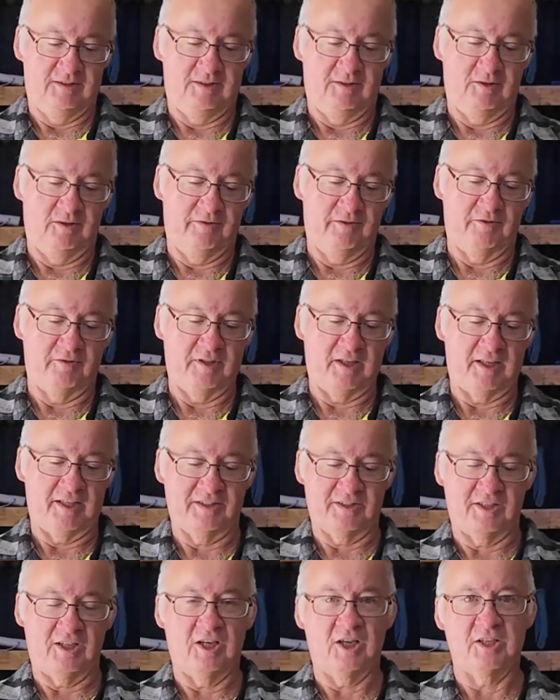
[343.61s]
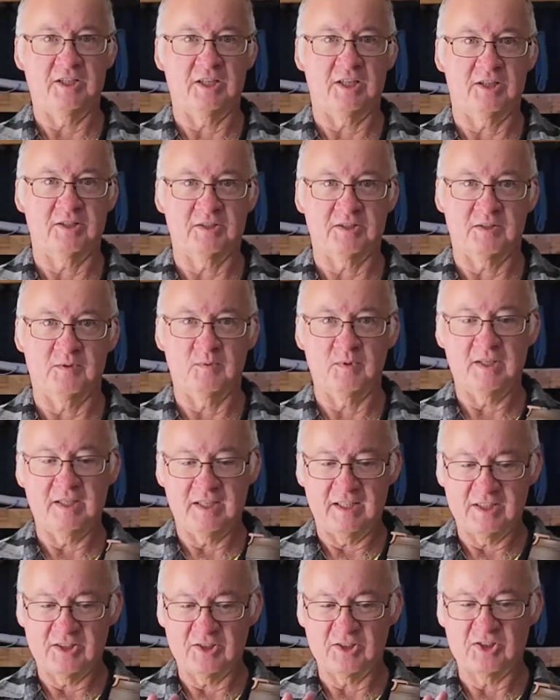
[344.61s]
If you're in Antarctica somewhere,
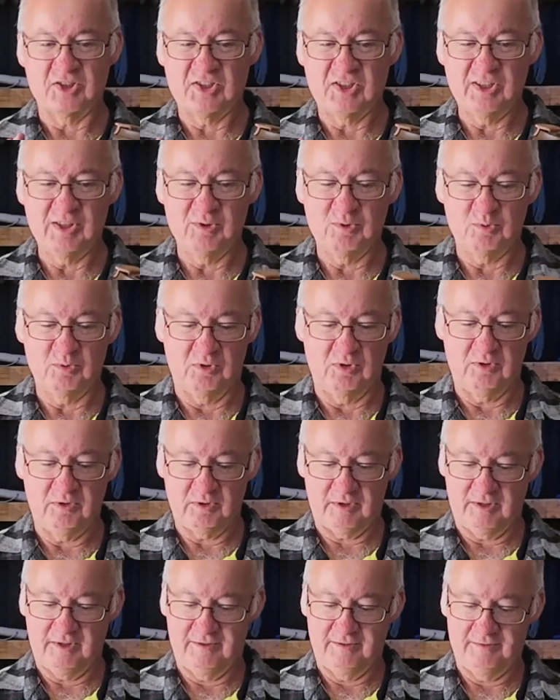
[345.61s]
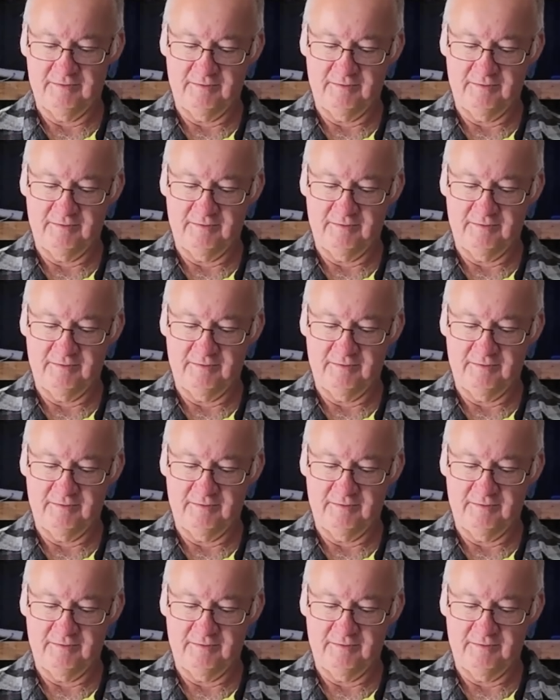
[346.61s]
that just chilled look.